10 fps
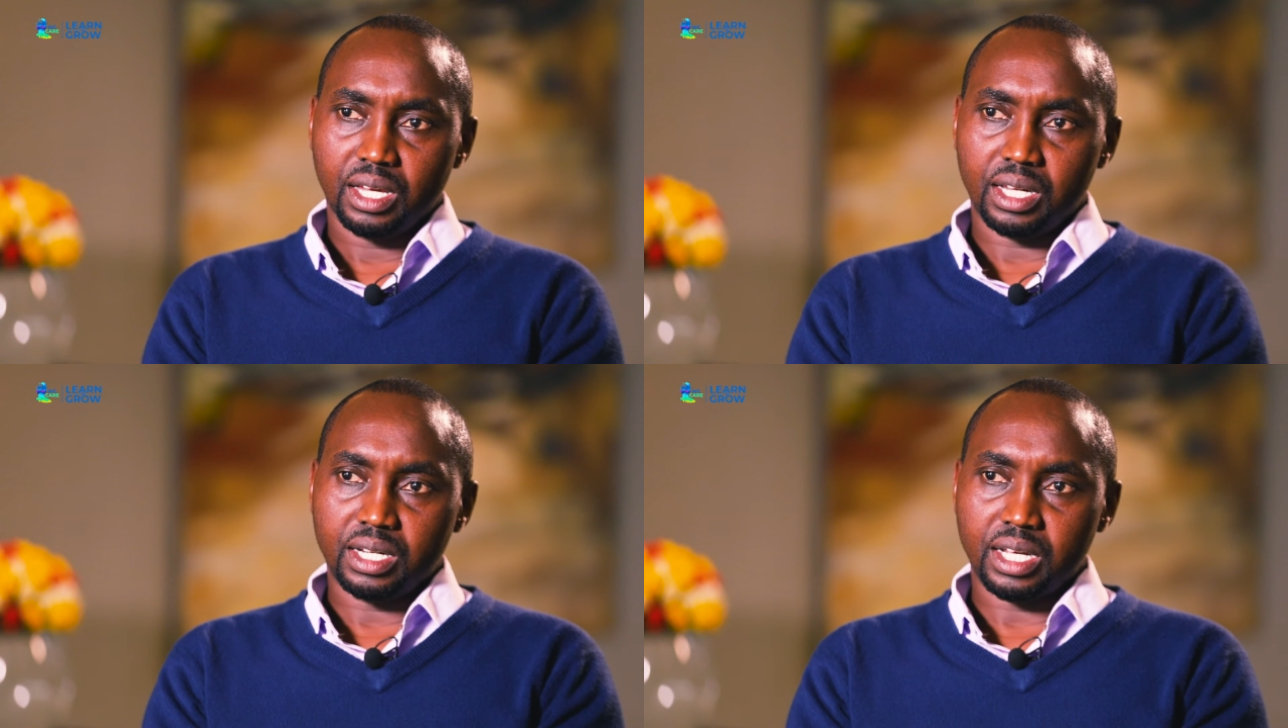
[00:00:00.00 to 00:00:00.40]

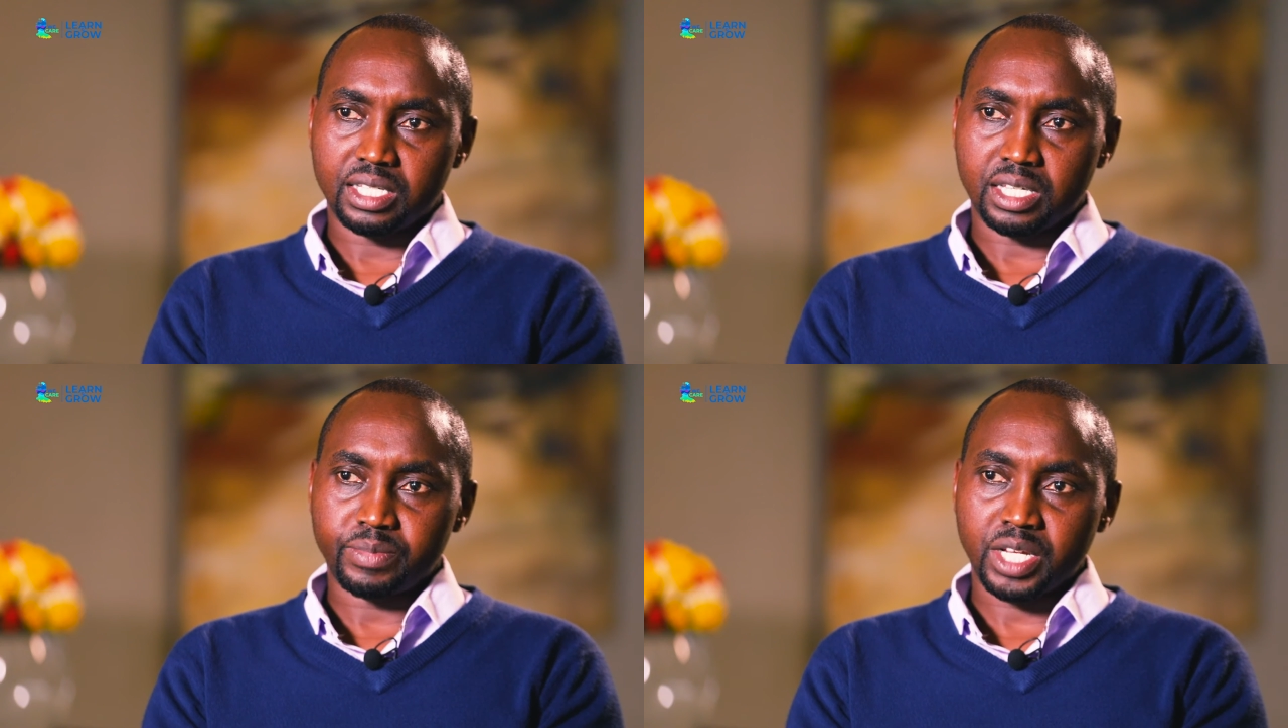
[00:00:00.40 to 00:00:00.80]

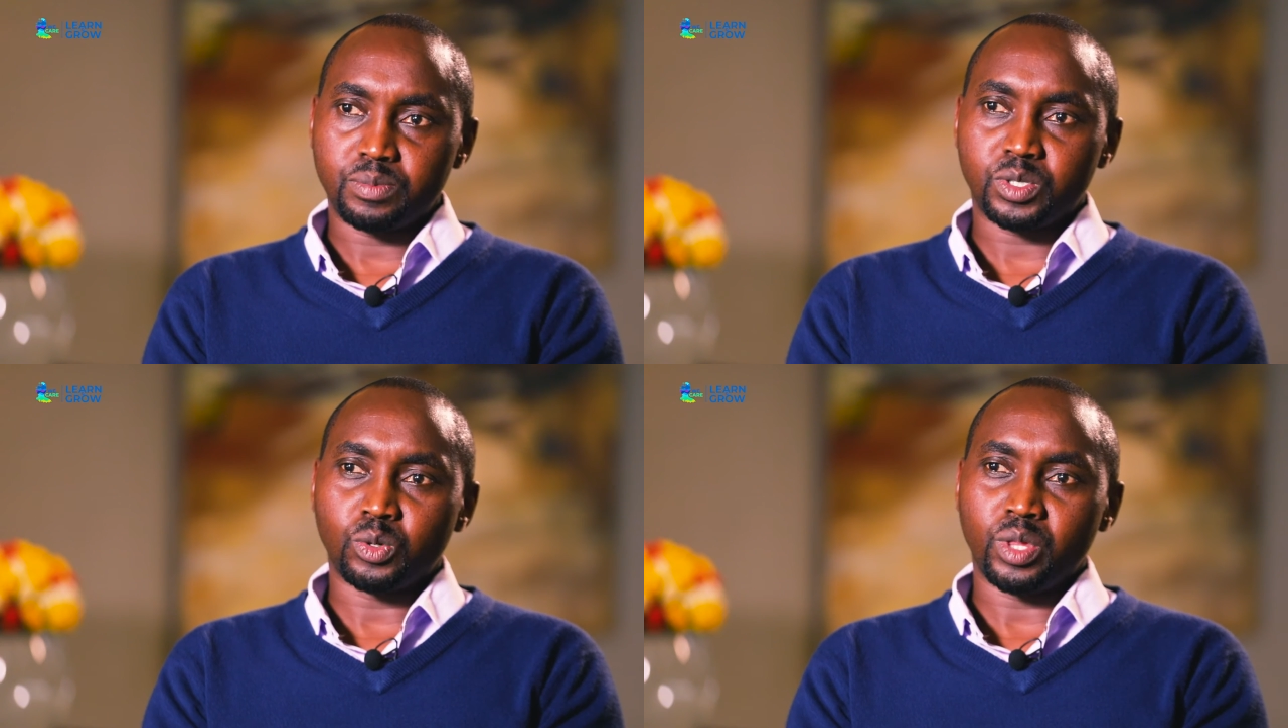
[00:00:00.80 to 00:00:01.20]
and
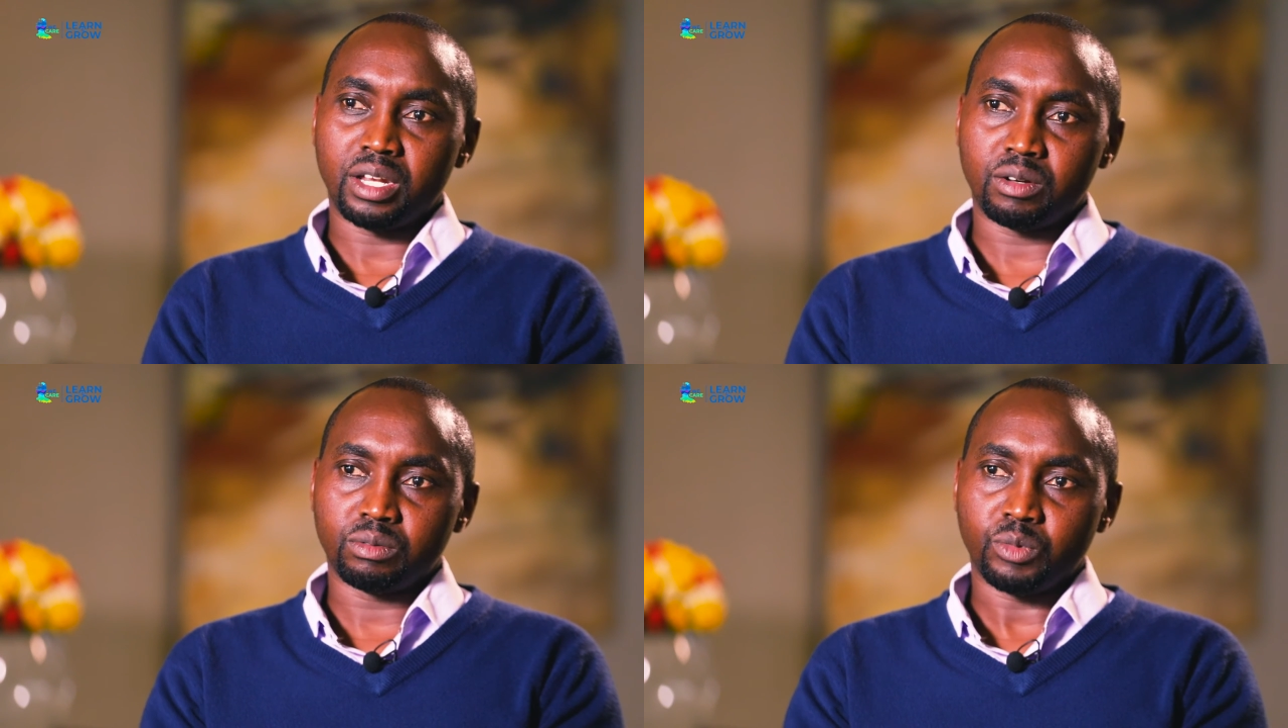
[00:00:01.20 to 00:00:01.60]
sometimes you
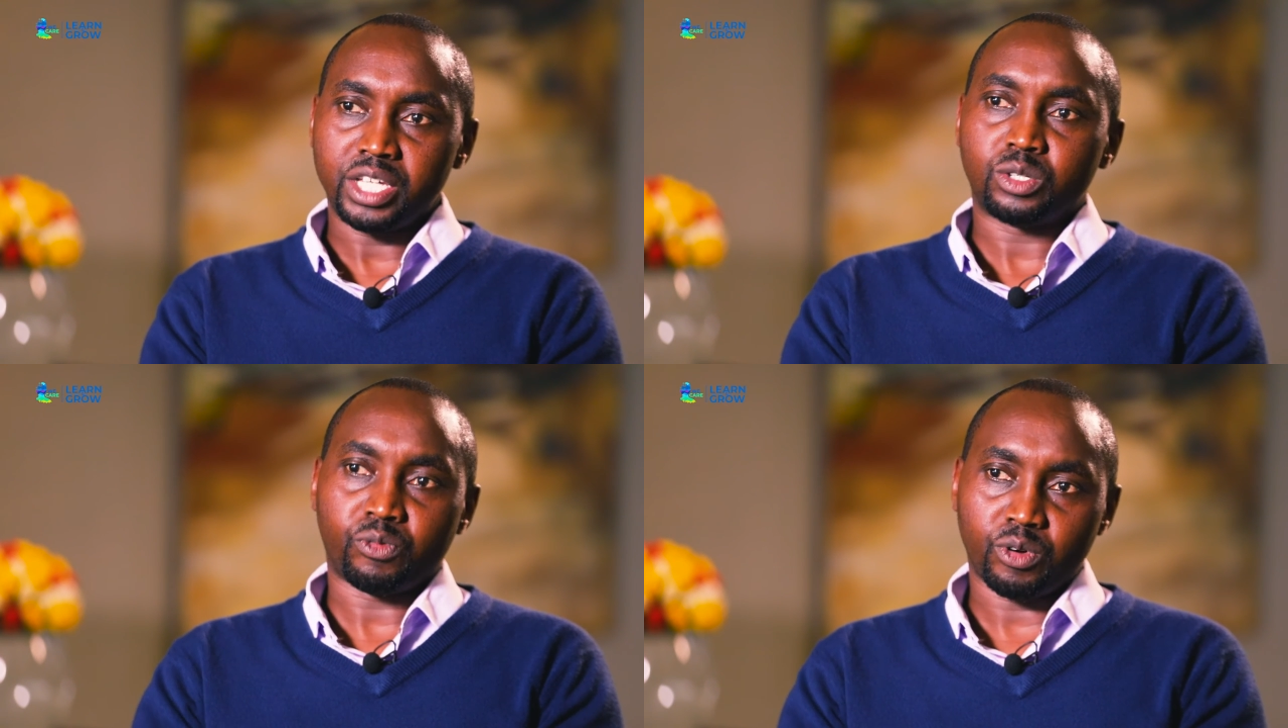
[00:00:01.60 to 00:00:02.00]
then
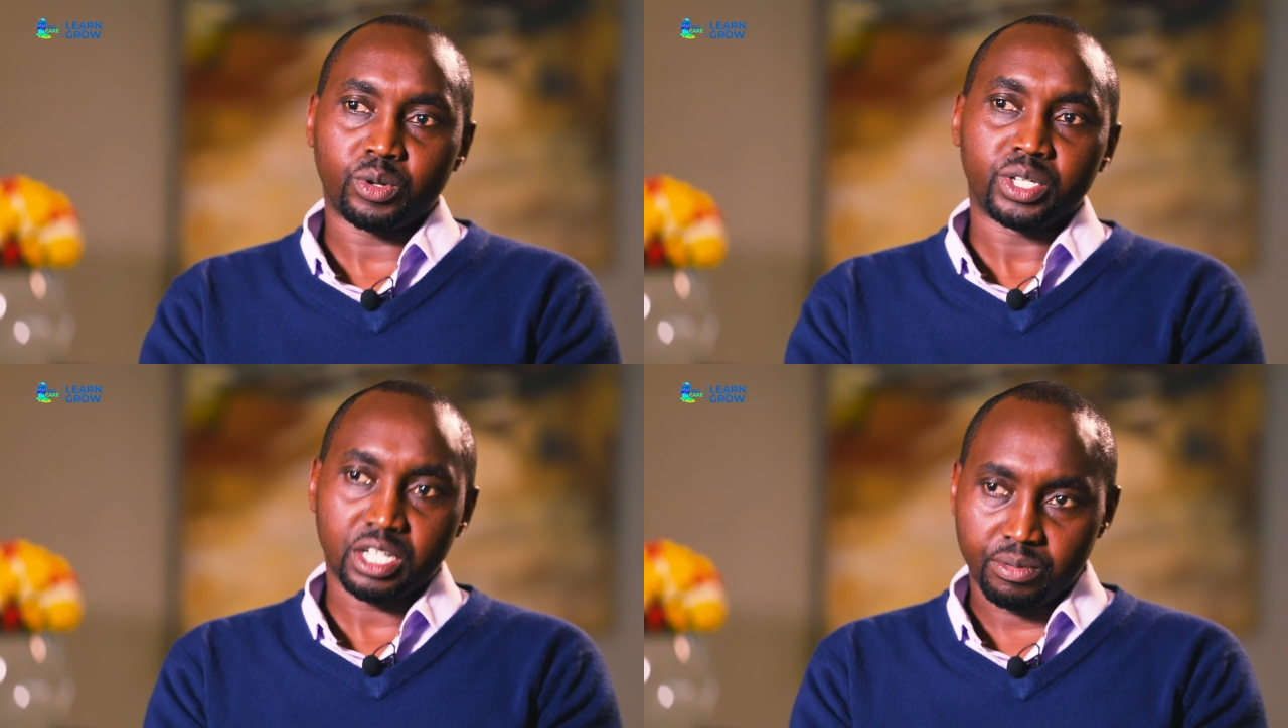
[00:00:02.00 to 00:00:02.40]
wait to
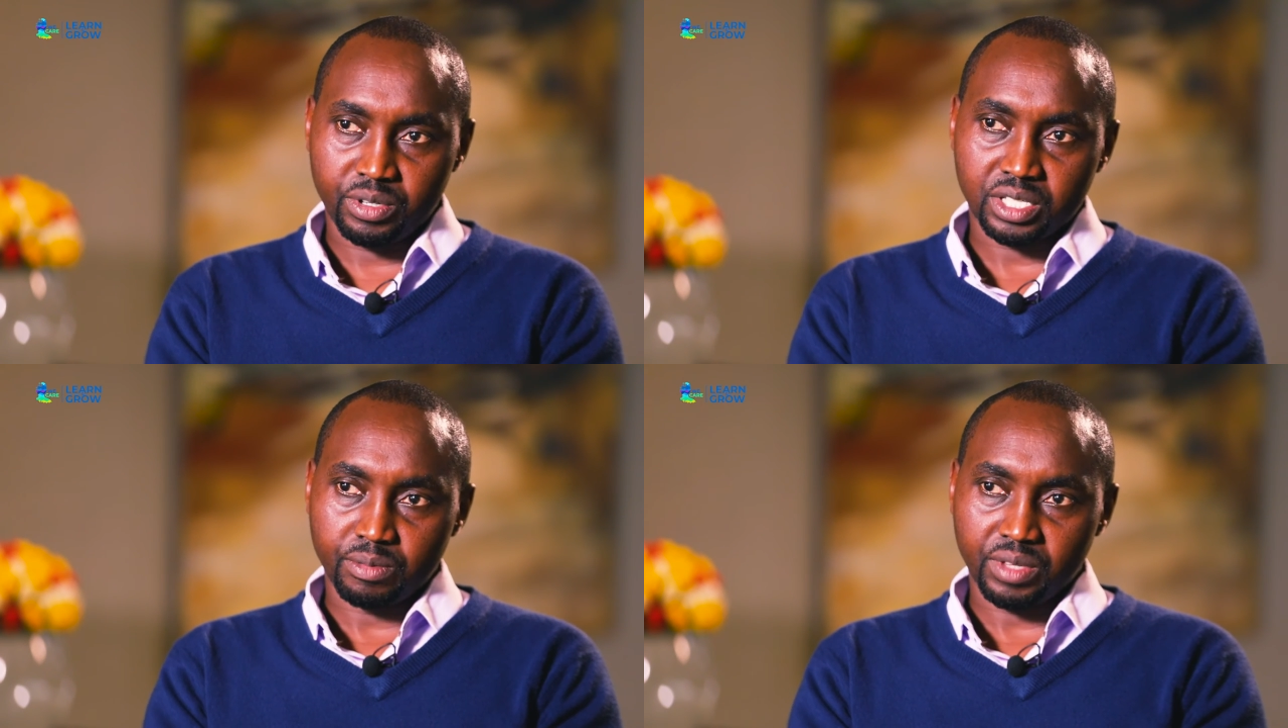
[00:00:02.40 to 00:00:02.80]
follow it
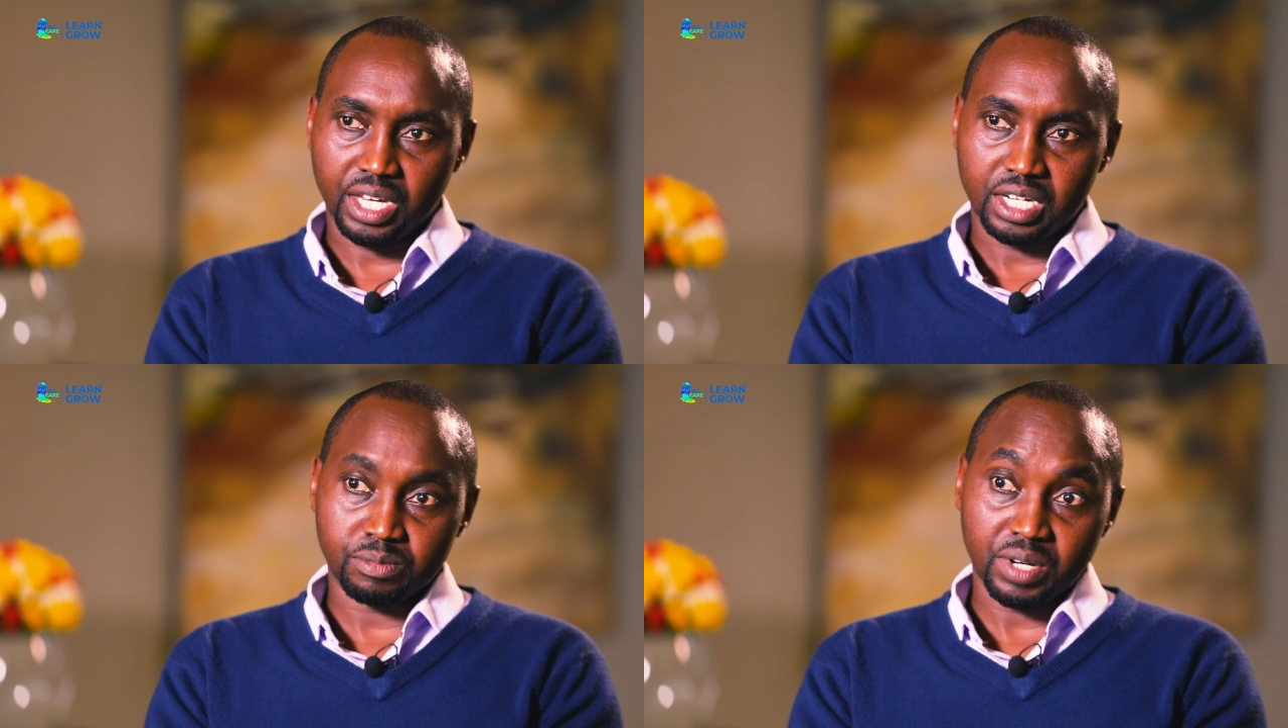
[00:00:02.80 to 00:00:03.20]
up with something else.